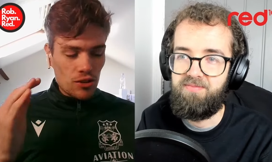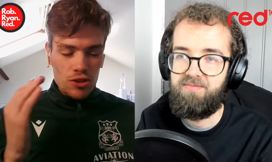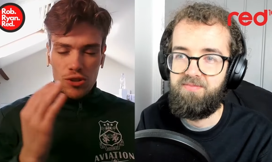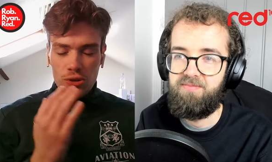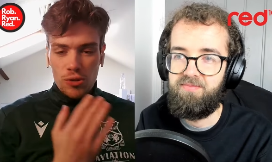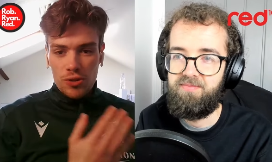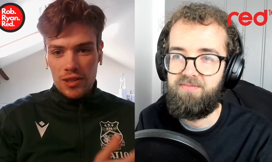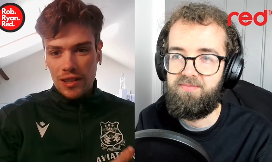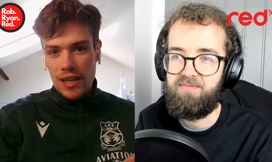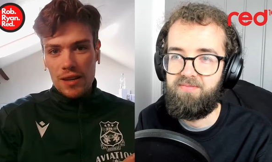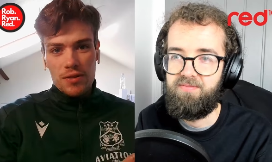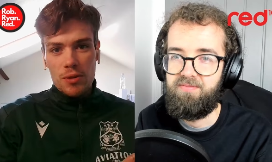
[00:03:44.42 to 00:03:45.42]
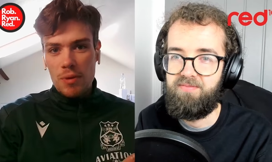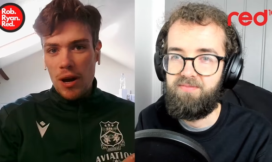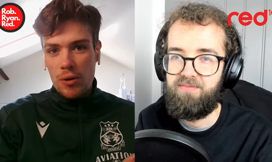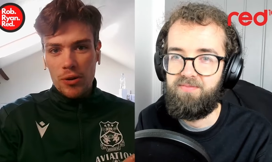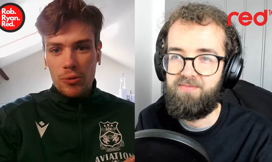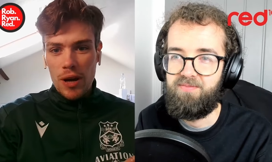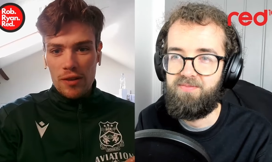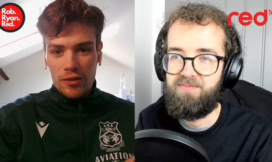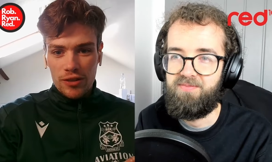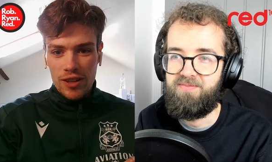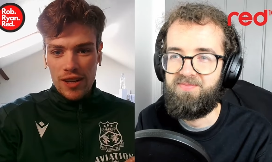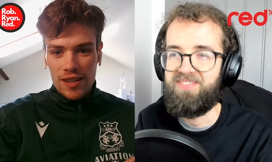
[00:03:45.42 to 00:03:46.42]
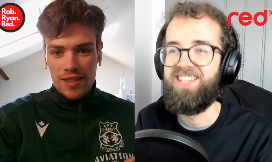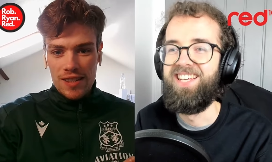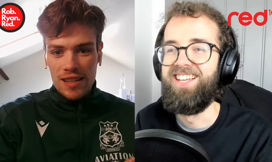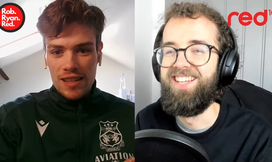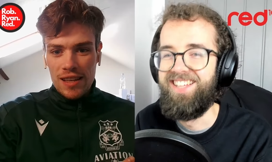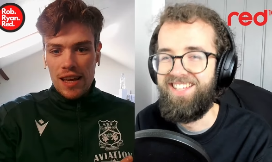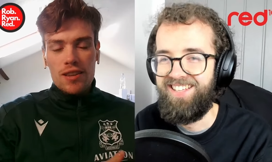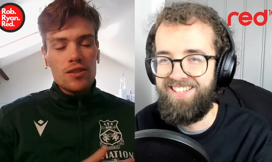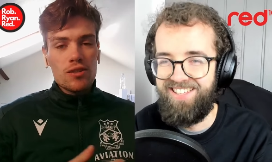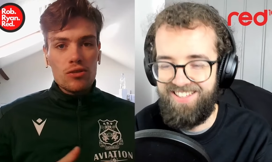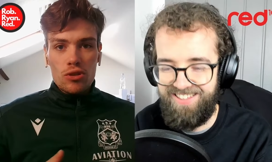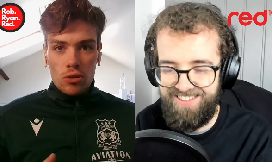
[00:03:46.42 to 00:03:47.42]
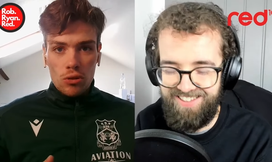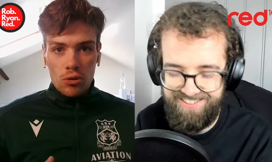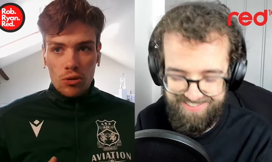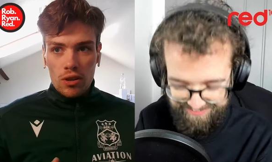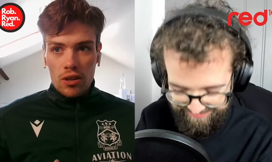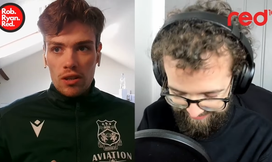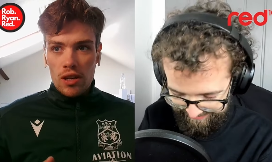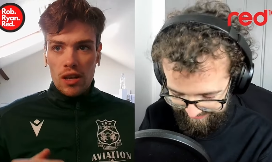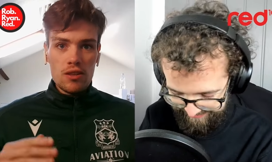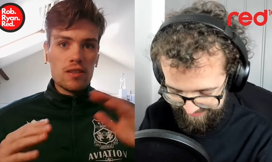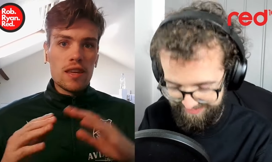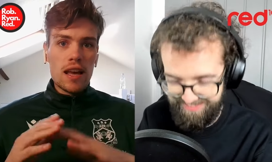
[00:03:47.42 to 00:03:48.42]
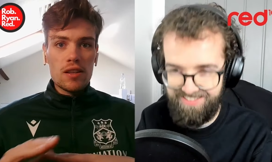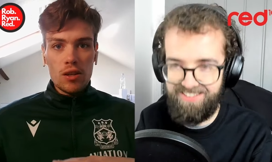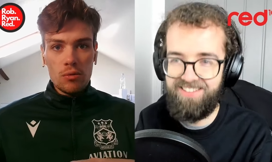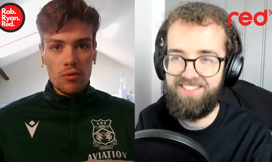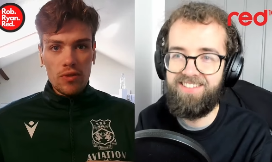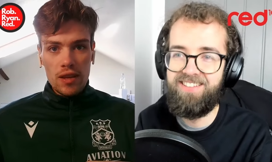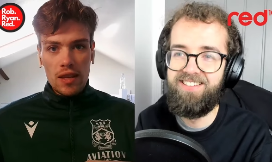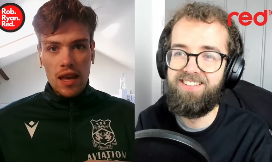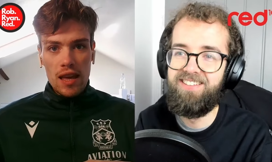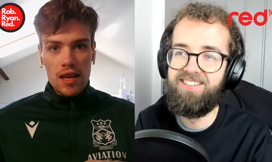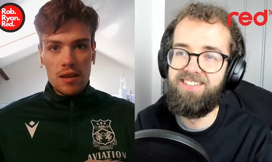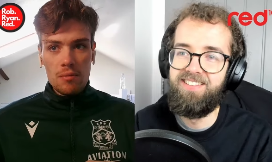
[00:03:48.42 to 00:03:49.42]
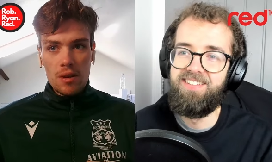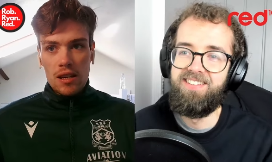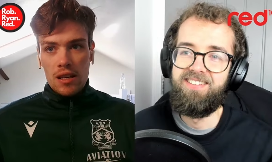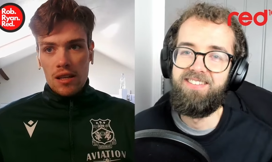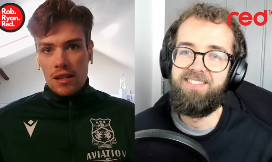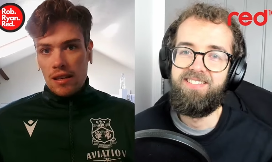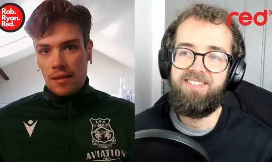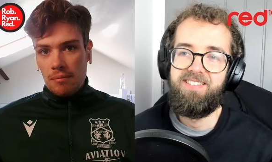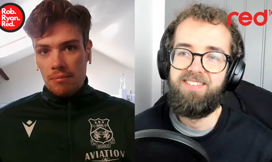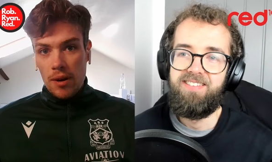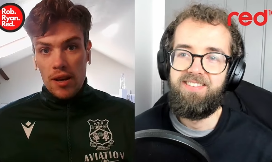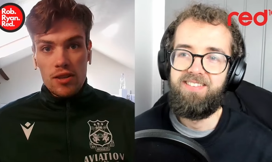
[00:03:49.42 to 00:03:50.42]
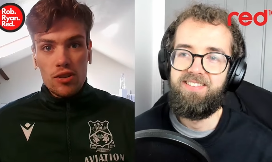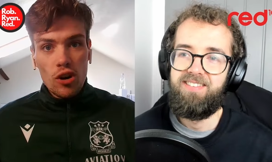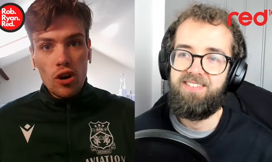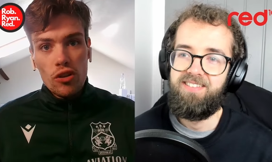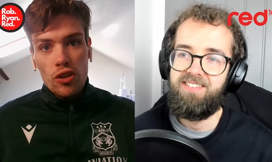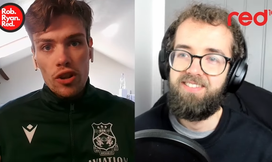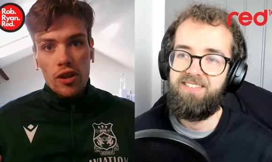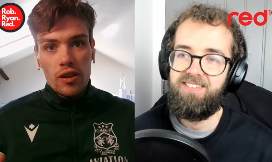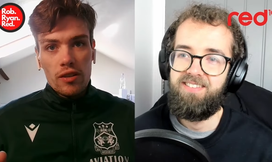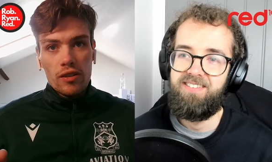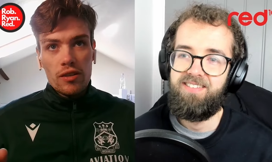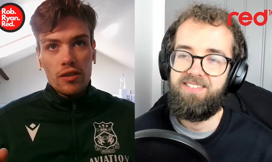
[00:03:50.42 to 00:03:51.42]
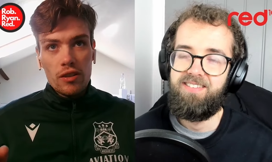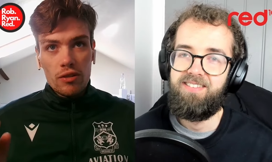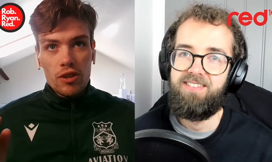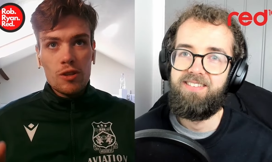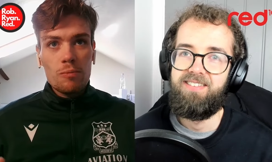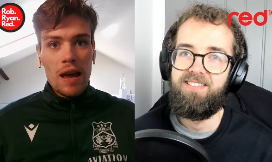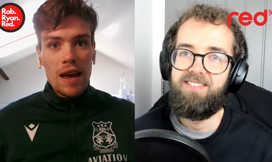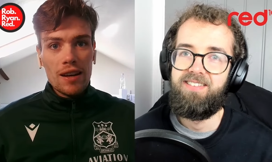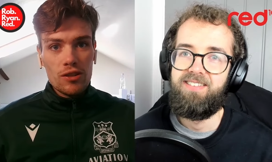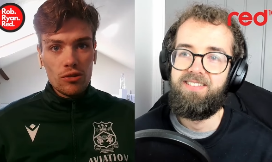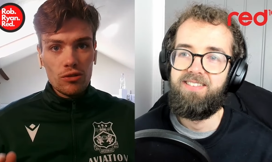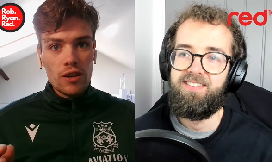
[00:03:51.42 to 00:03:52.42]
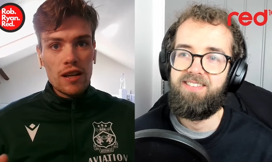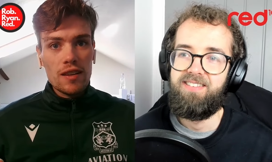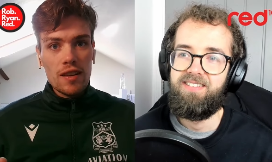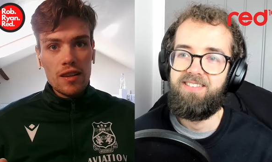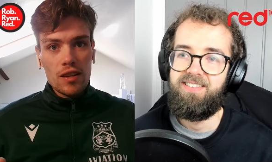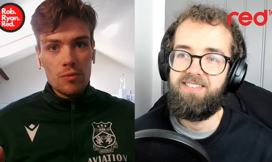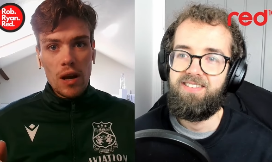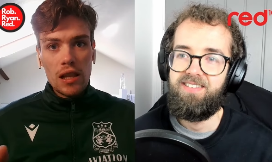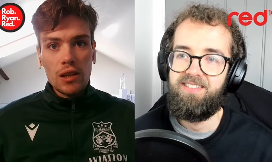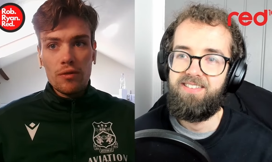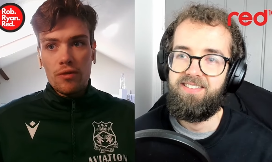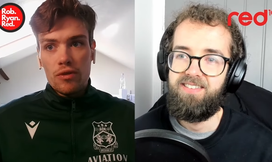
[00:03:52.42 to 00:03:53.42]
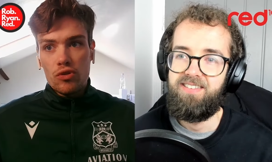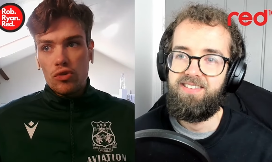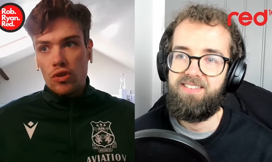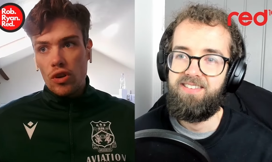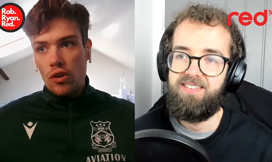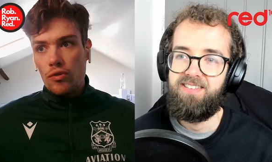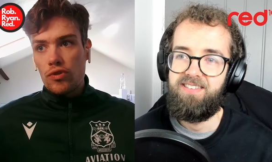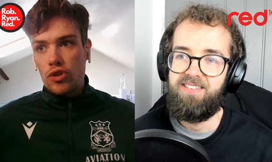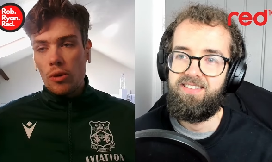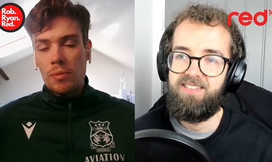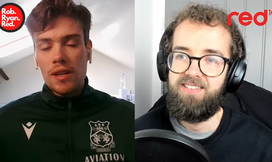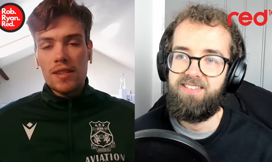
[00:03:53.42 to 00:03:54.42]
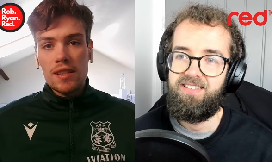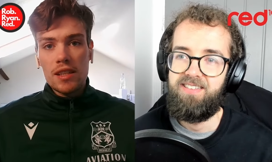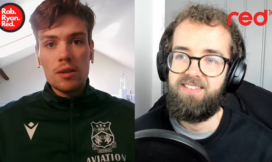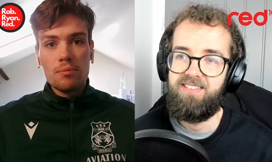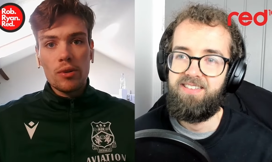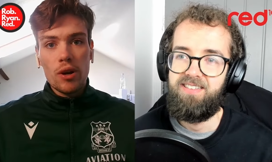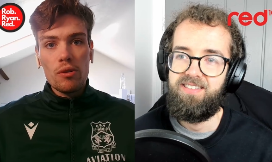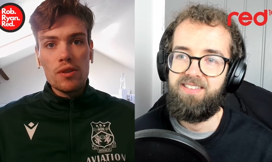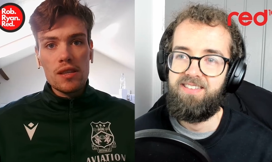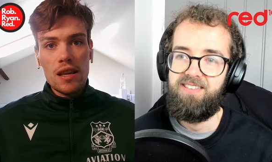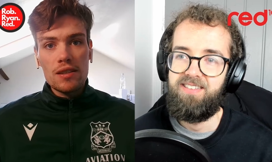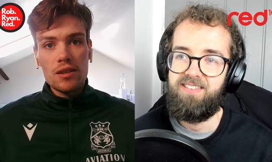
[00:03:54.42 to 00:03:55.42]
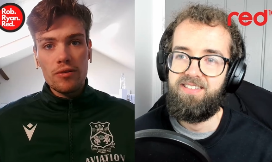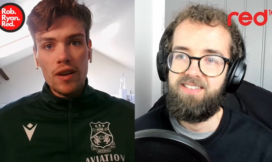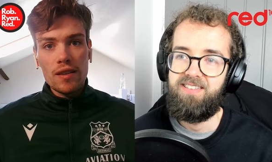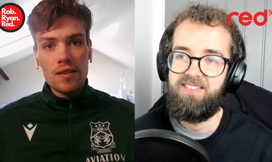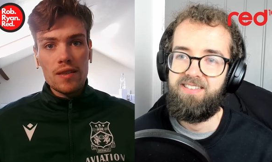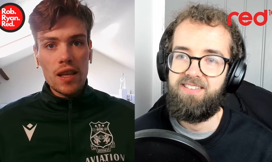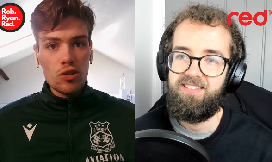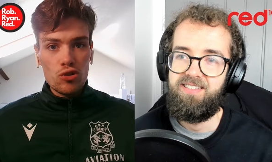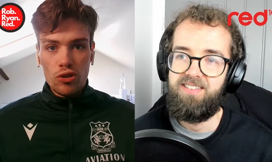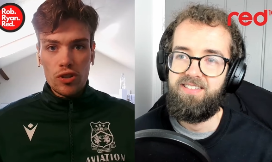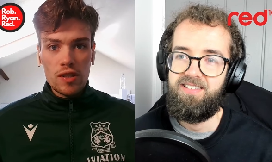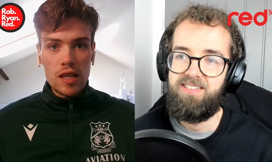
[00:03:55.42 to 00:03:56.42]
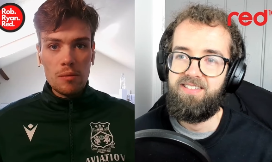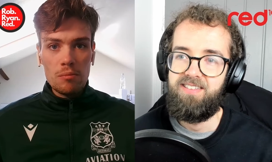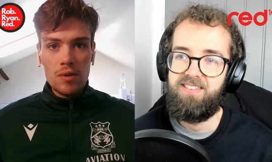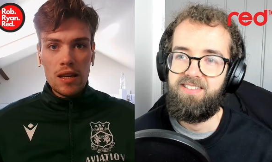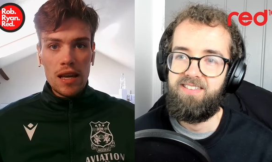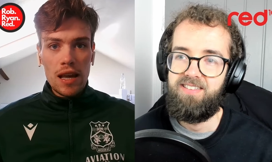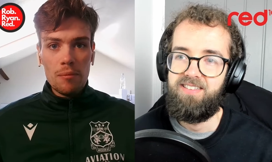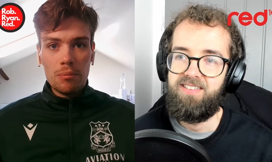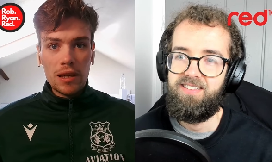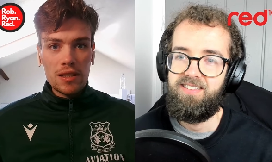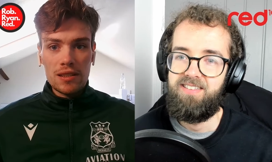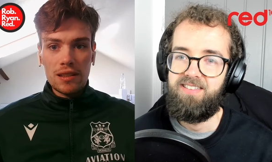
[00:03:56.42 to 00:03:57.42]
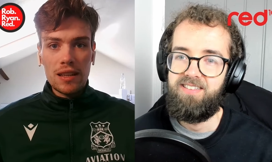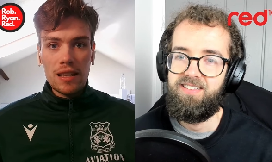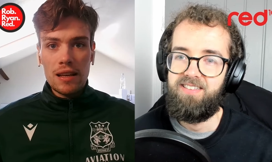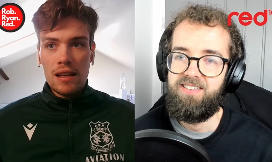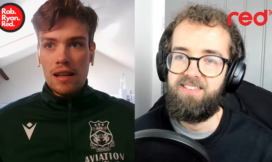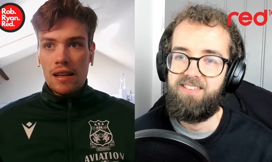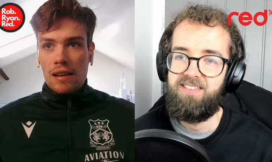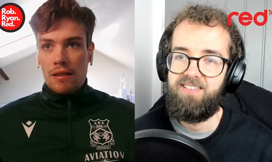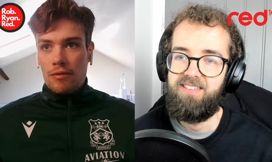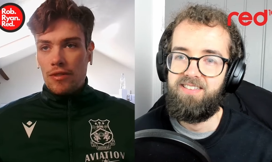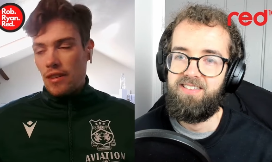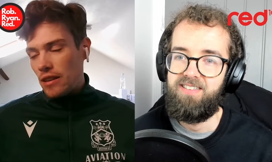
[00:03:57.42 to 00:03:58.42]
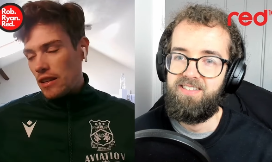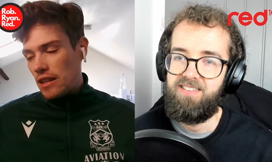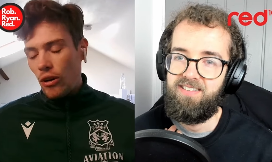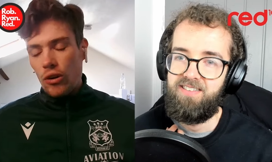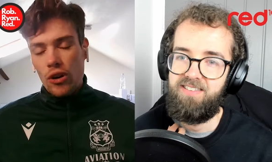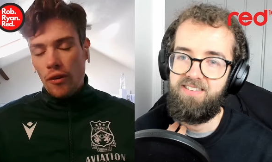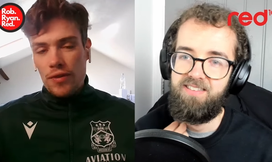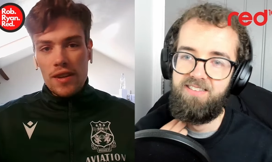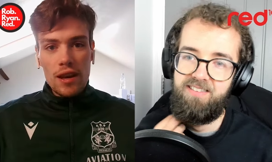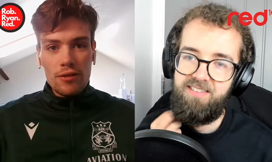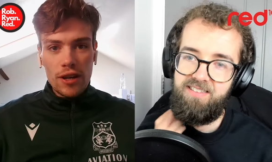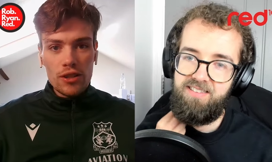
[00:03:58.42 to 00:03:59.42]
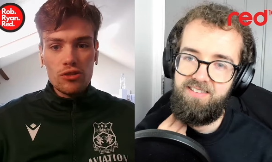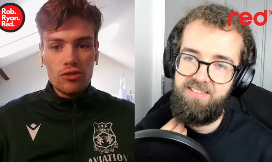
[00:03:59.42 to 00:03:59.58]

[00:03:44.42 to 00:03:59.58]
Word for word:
Speaker 1: short sleeves no matter what the weather is. He doesn't talk, he just gets on with the game, but he's got the the respect already as well of of so many senior pros in that defense. They trust him implicitly. You often get fans